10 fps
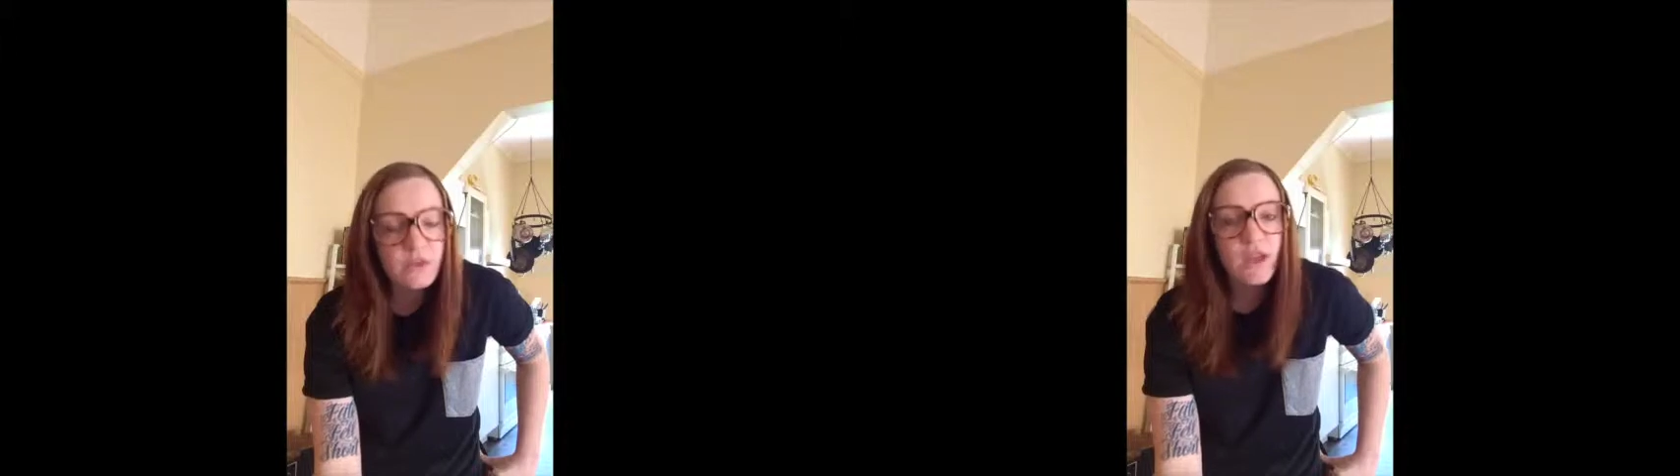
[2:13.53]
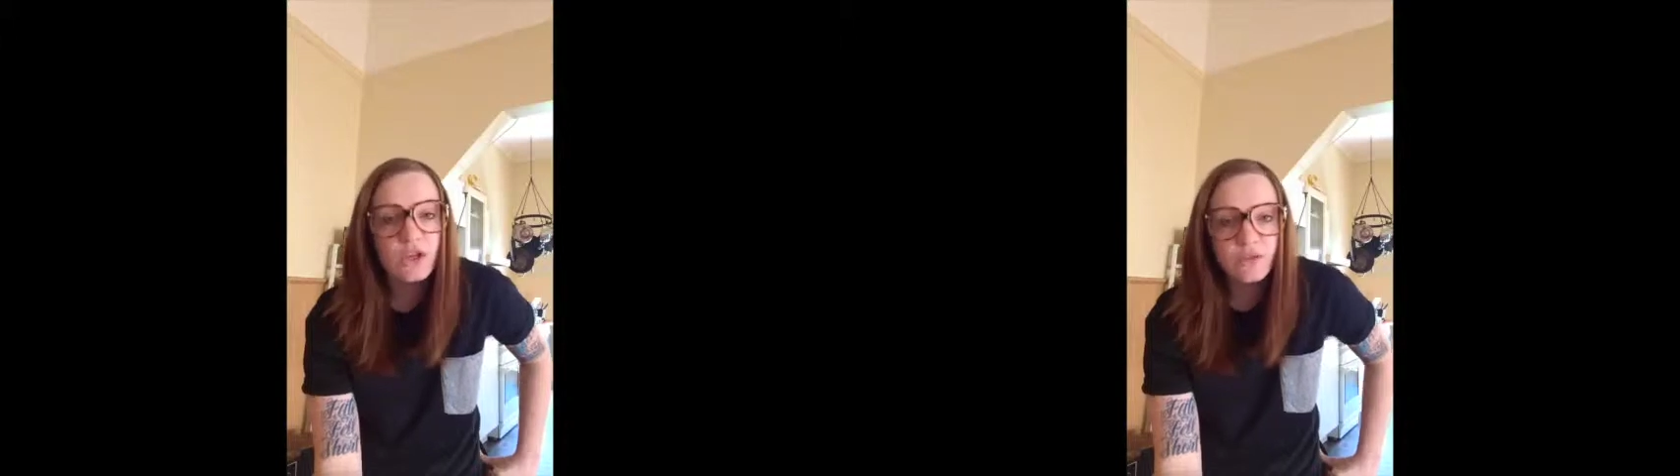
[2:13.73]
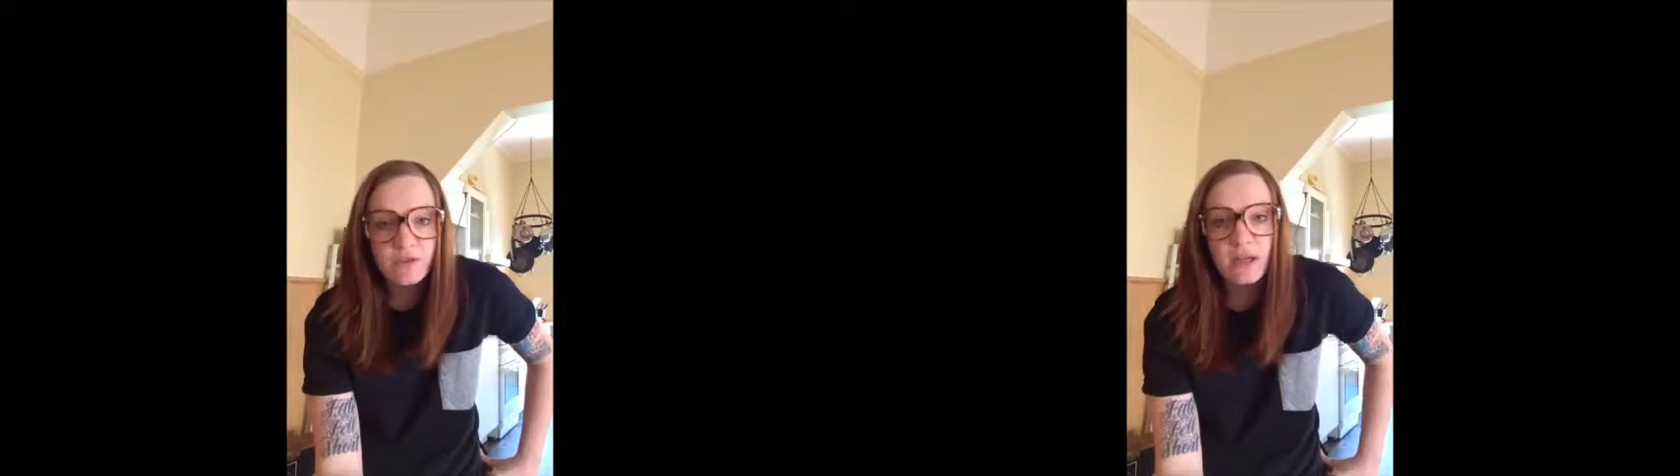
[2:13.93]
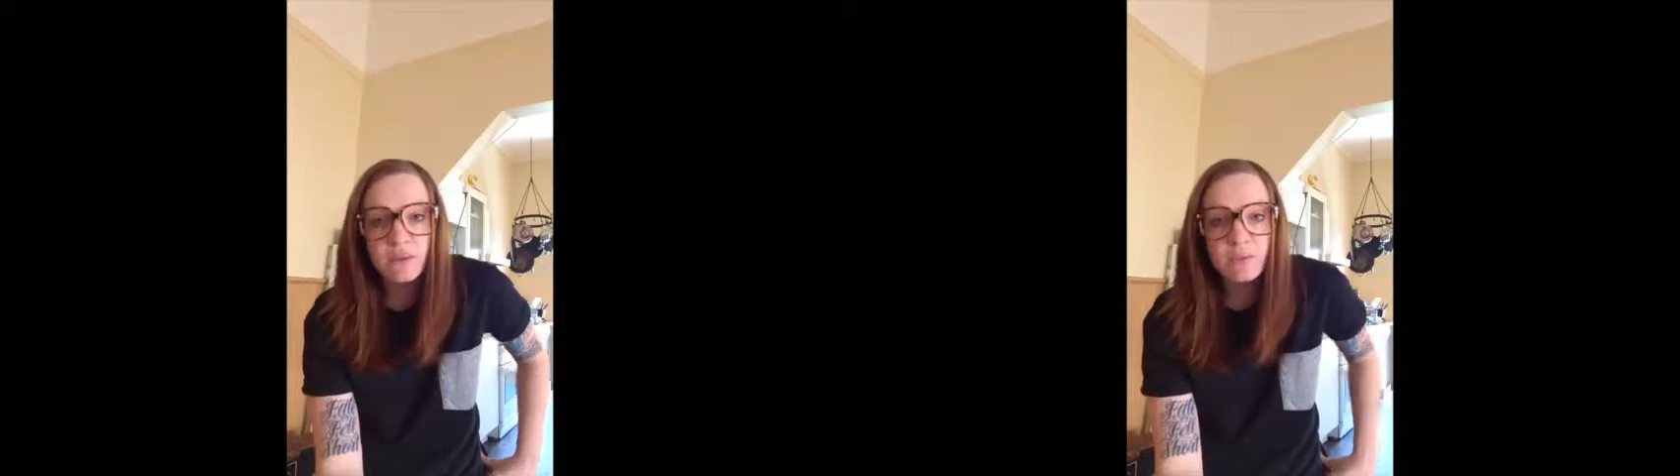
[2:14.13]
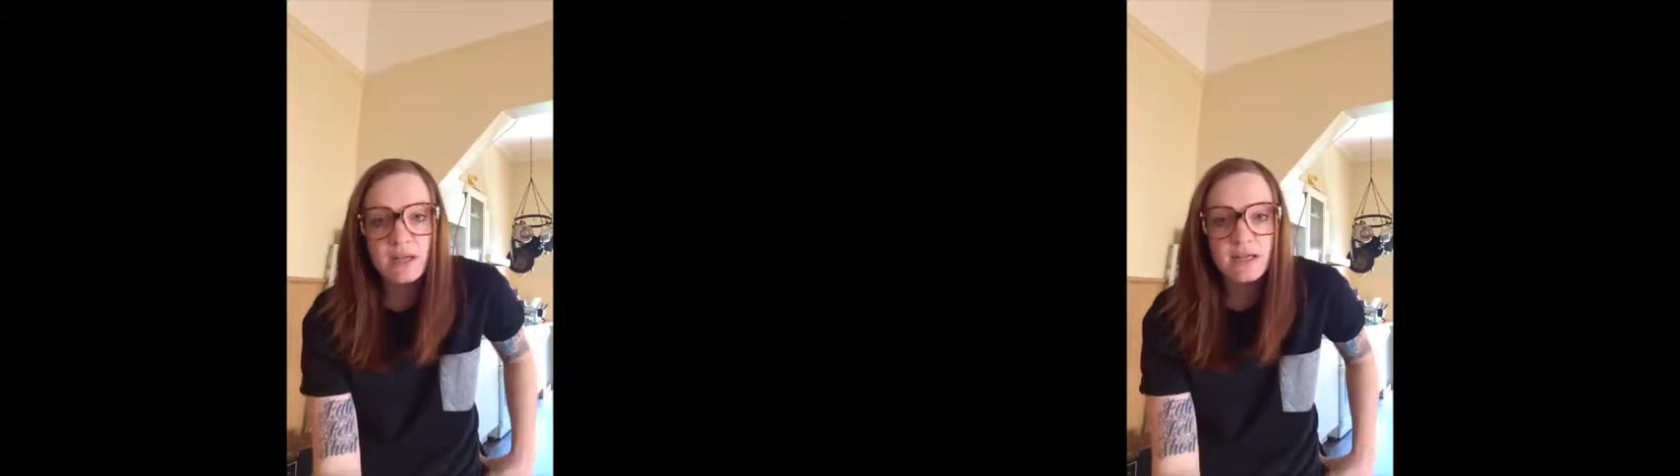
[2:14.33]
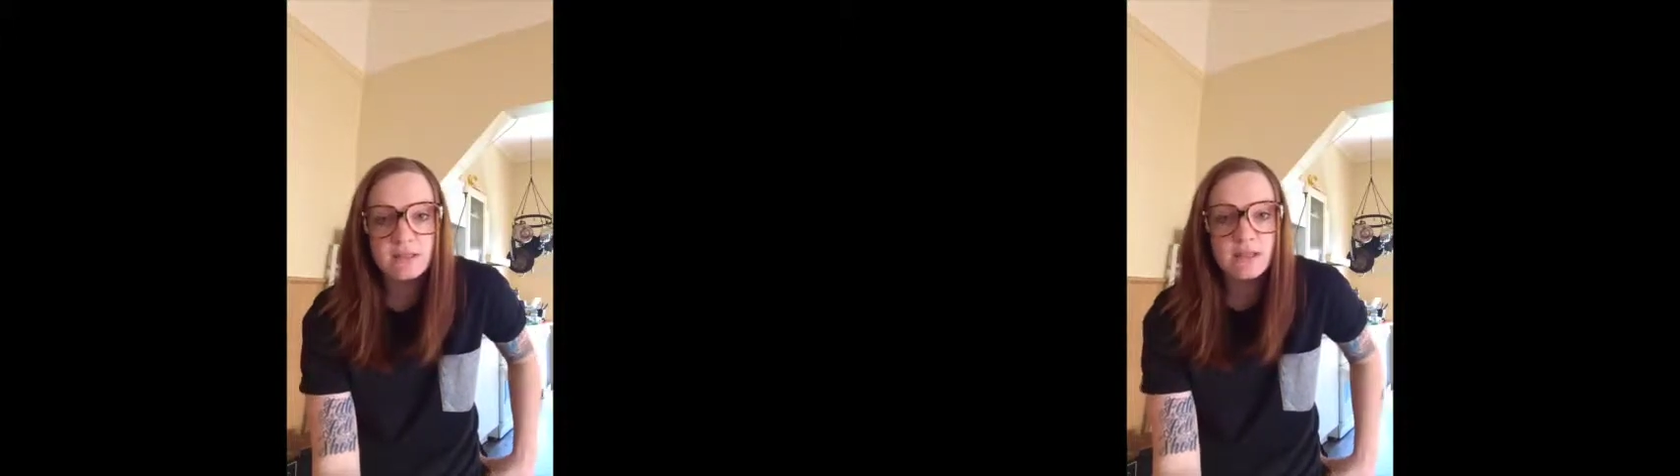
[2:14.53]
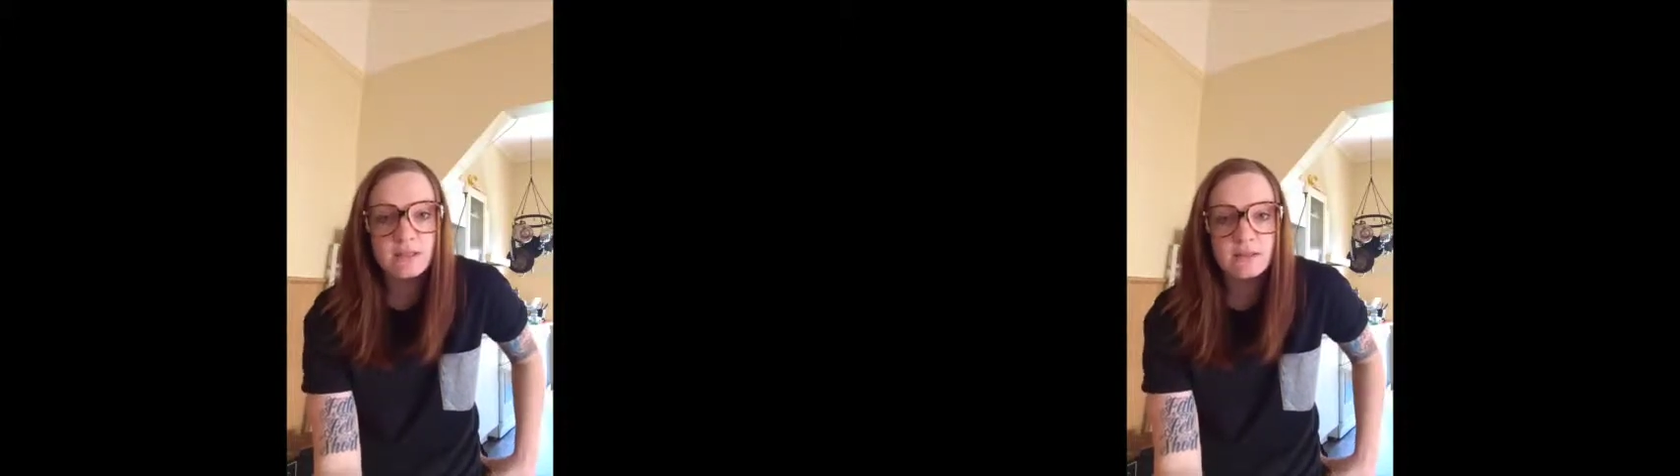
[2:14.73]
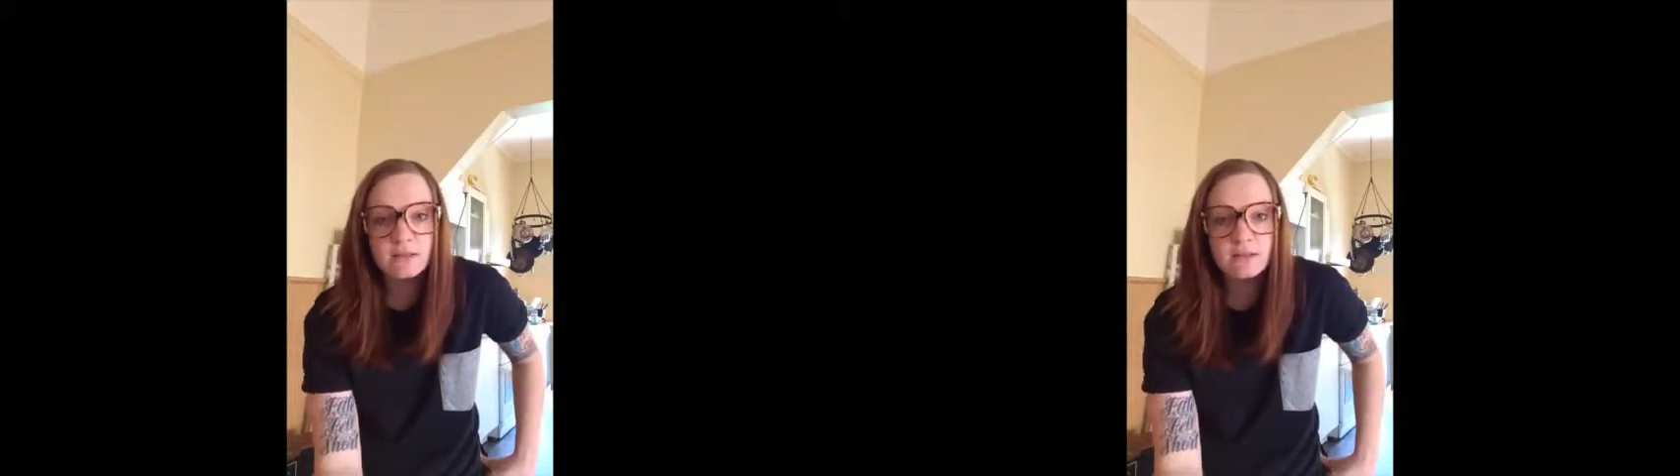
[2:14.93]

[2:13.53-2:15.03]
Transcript: Thank you for that, Benita.